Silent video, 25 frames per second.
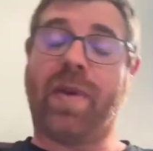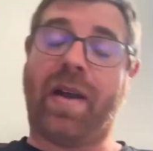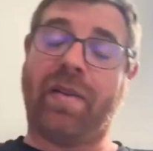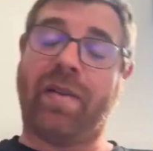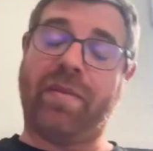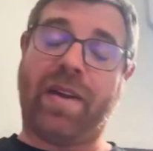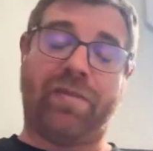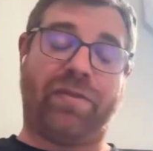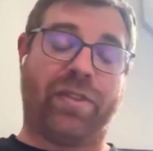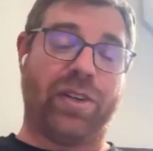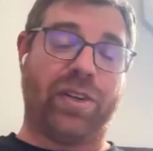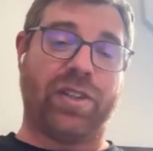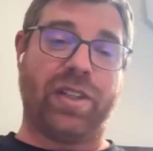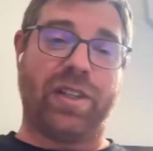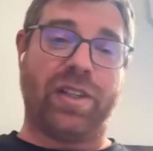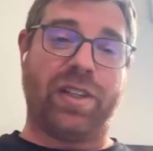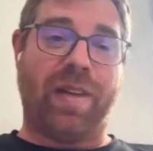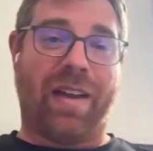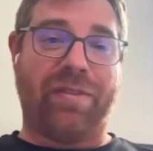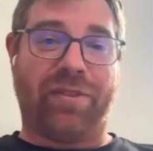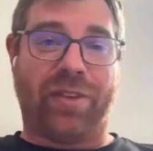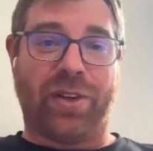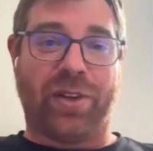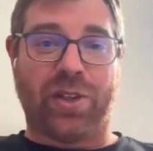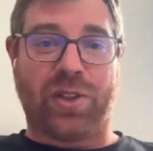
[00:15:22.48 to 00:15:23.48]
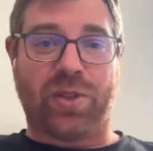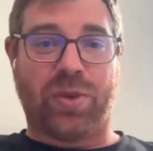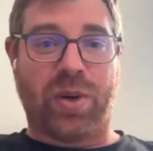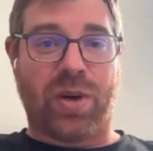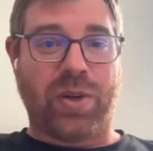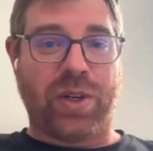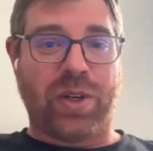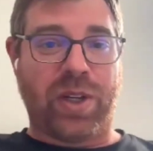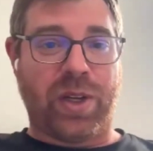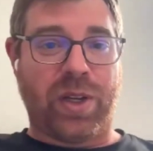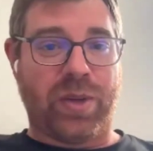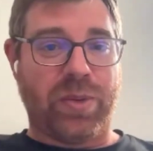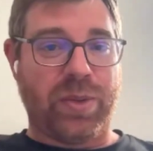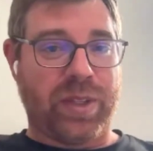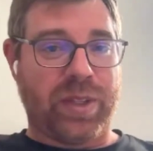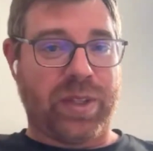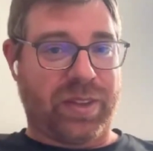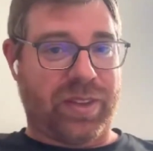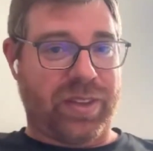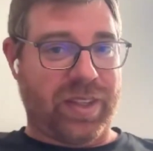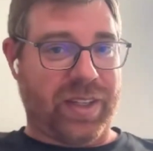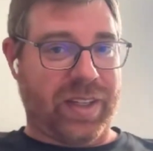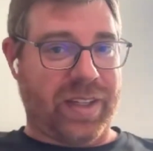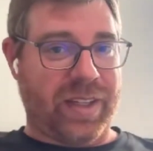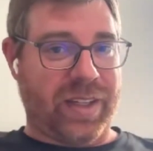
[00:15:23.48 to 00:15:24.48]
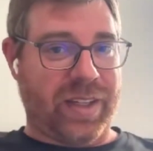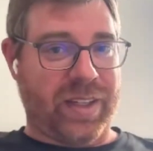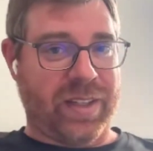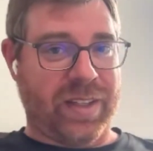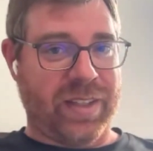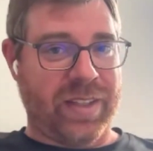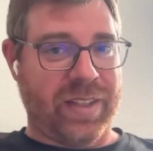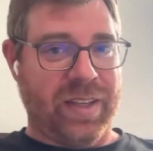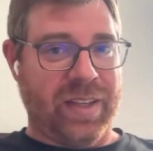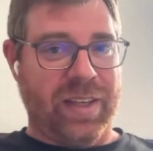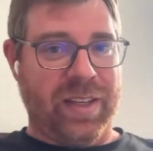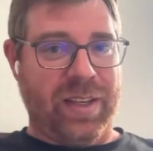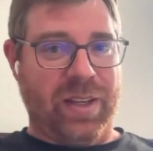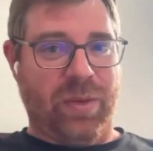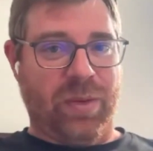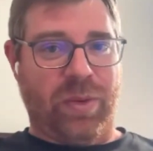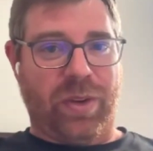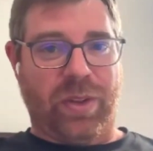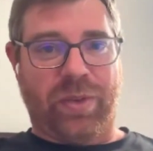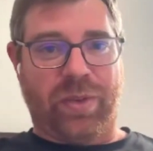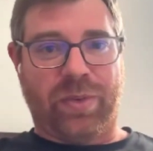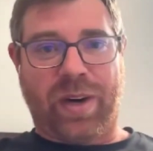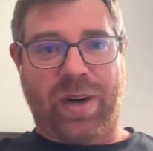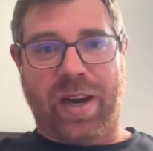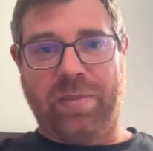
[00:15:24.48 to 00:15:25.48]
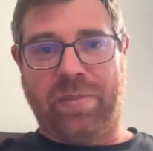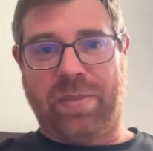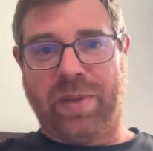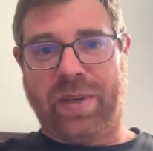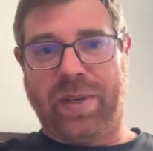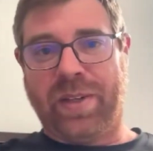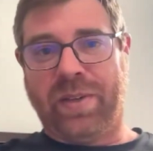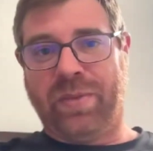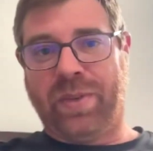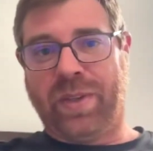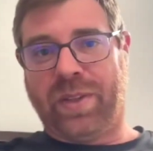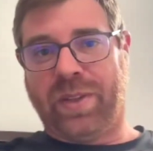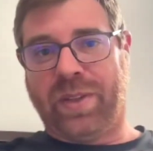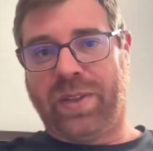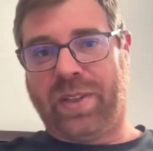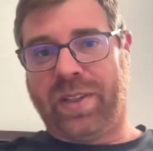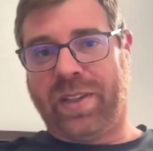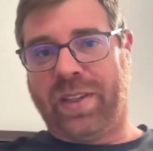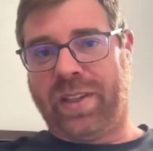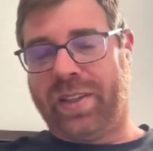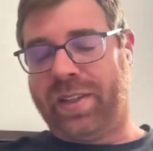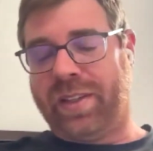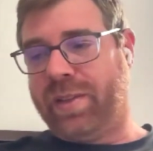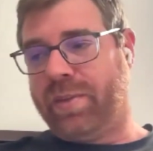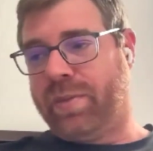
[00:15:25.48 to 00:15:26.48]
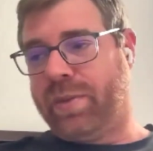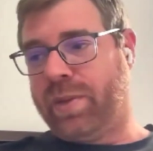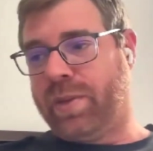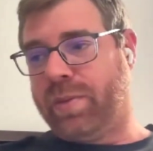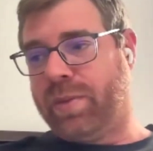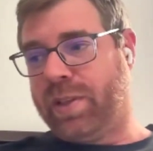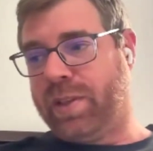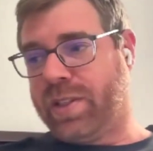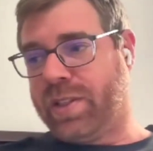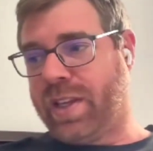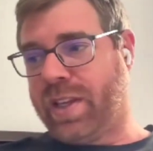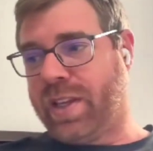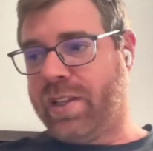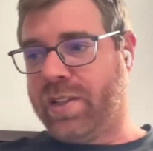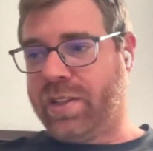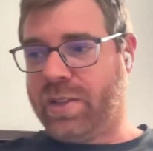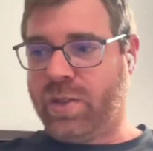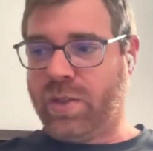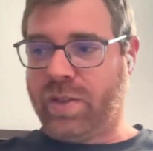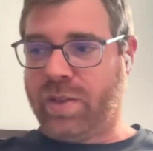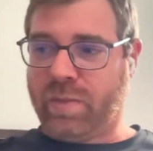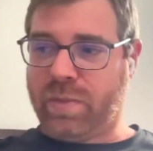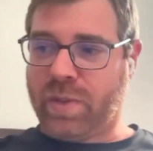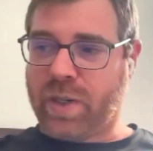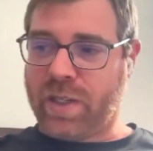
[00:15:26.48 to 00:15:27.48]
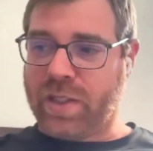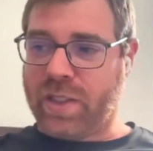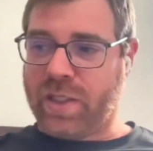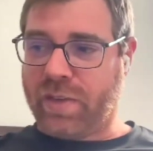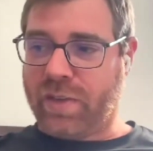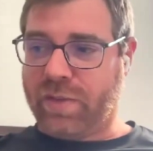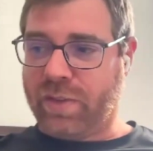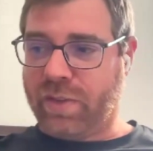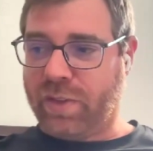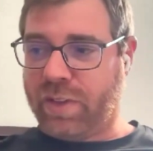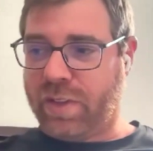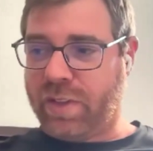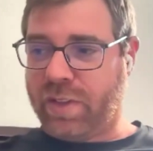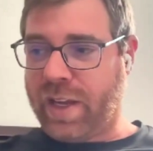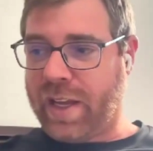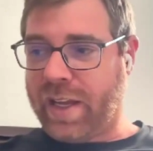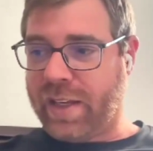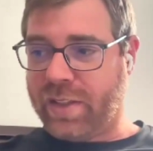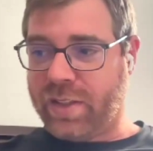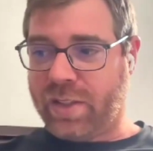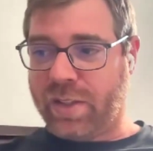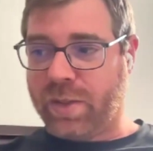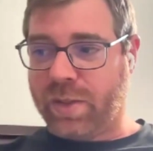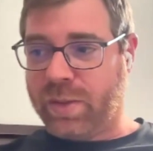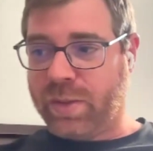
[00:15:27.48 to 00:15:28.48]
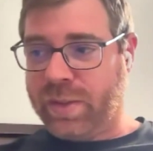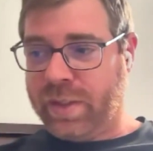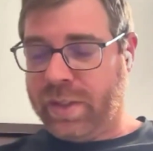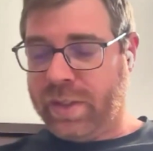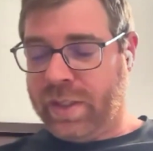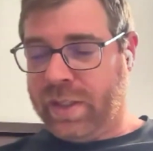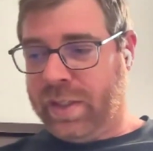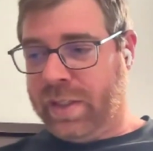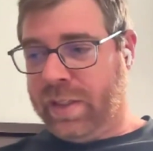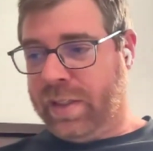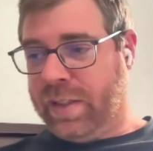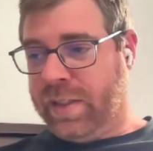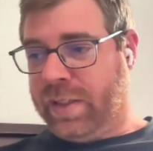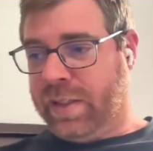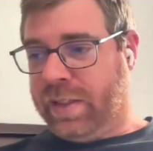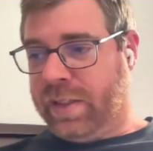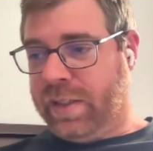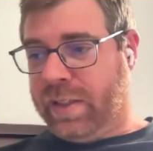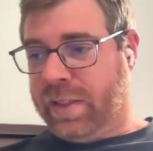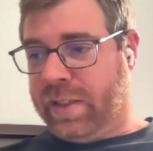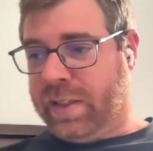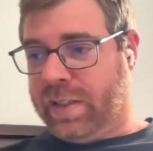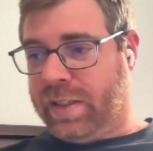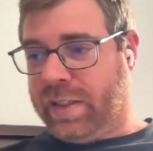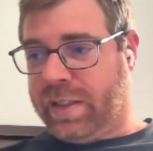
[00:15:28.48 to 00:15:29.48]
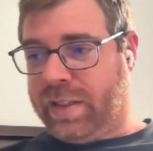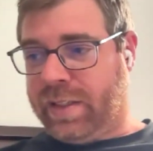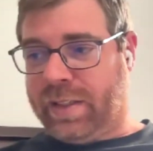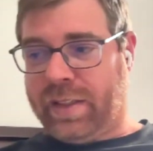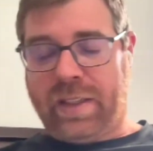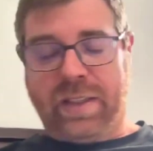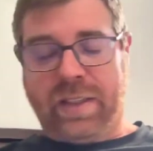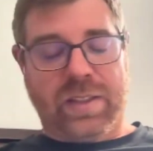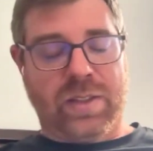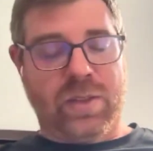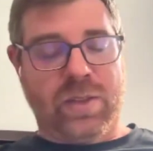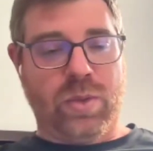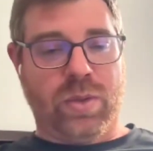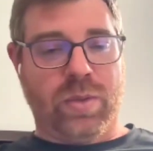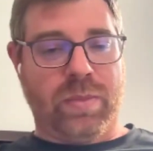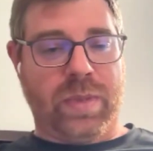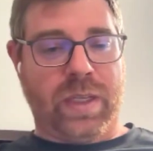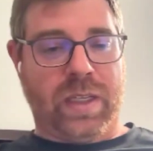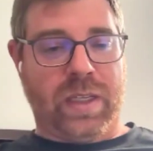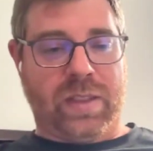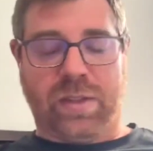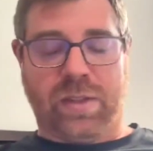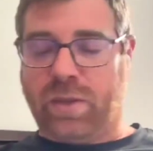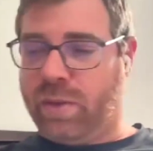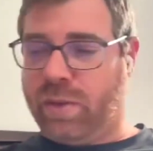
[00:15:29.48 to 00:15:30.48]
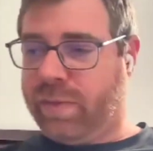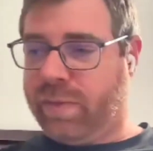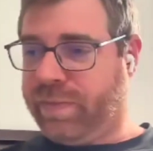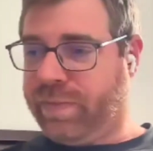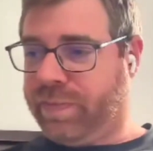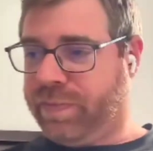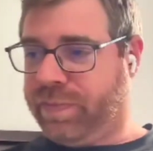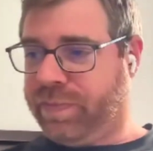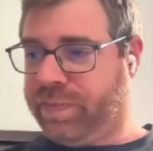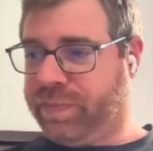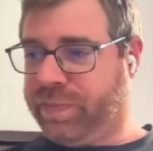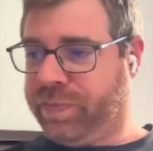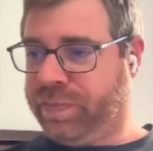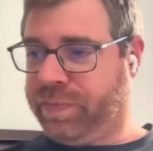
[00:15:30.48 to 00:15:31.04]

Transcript: Yeah. No, it's my first rodeo with ripening with this sort of project for the class. So it's new to me too.